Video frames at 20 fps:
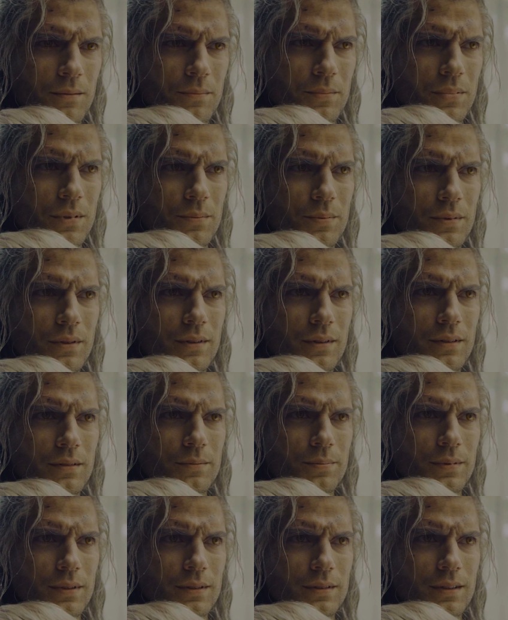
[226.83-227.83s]
People linked
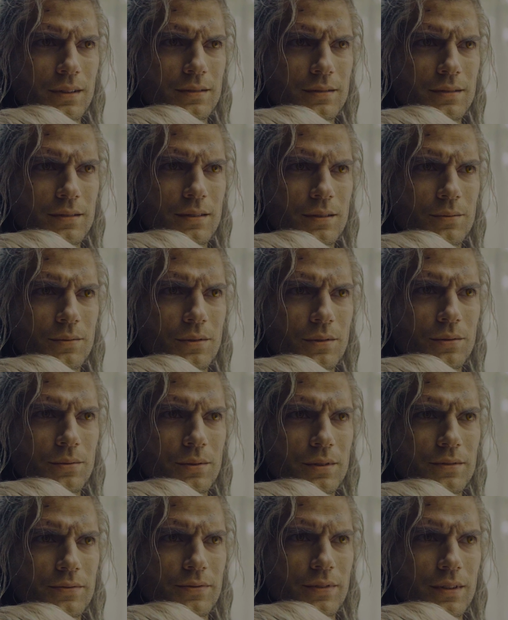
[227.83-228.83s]
by destiny will
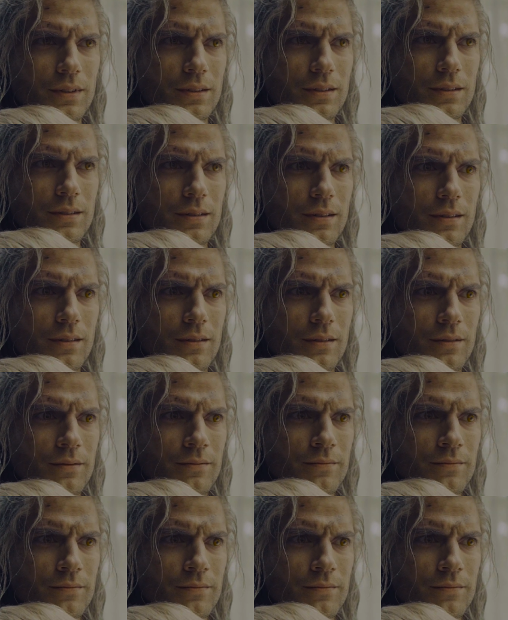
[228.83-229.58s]
always find each other.